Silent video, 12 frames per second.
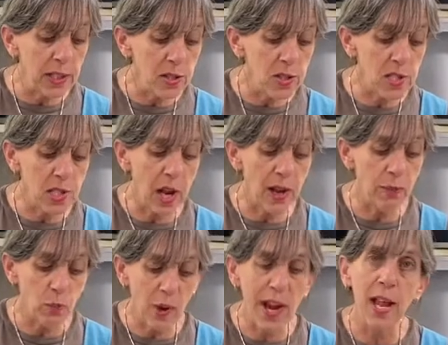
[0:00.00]

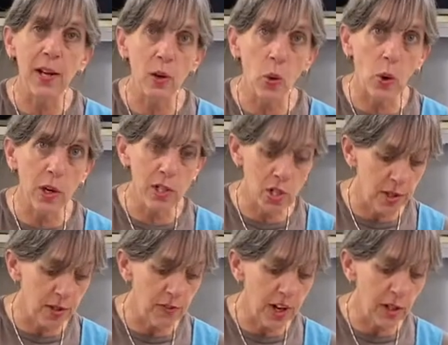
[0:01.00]
and red and orange on
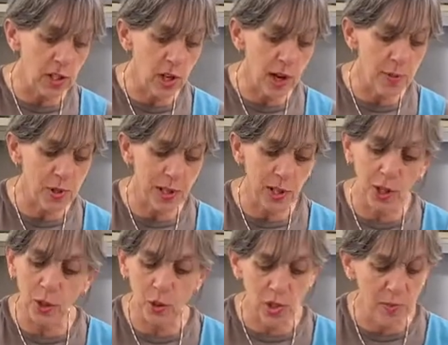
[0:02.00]
the very top, so I'm going to
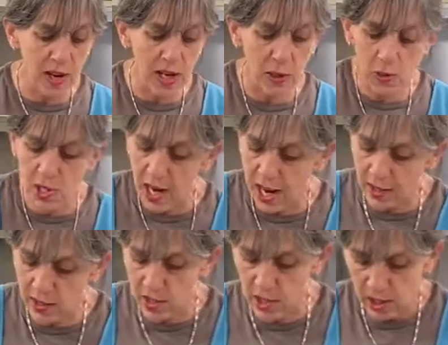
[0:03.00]
go tomatoes
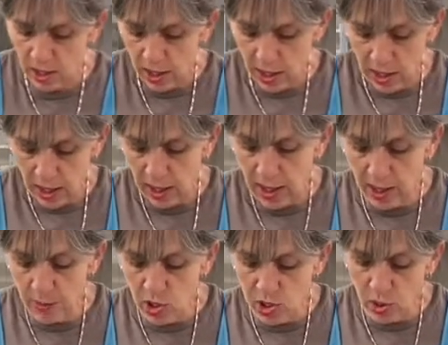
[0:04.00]
next. And
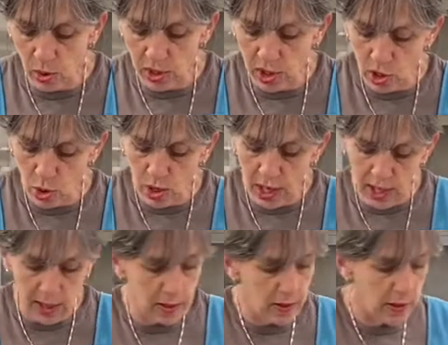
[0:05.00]
I'm just going to try
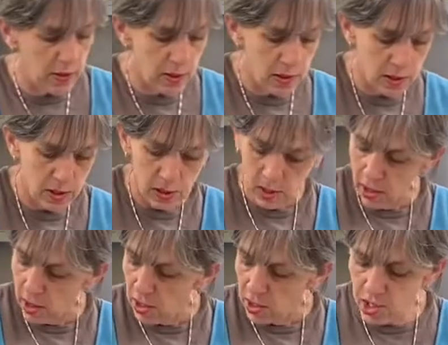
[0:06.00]
to
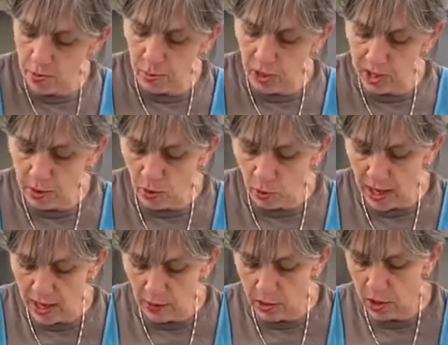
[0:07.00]
split them
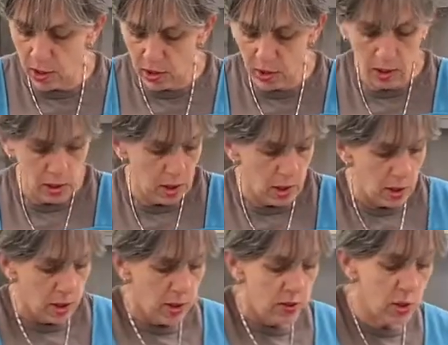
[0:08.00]
around.
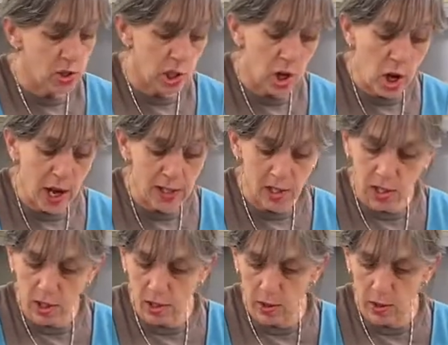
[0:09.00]
There's lots.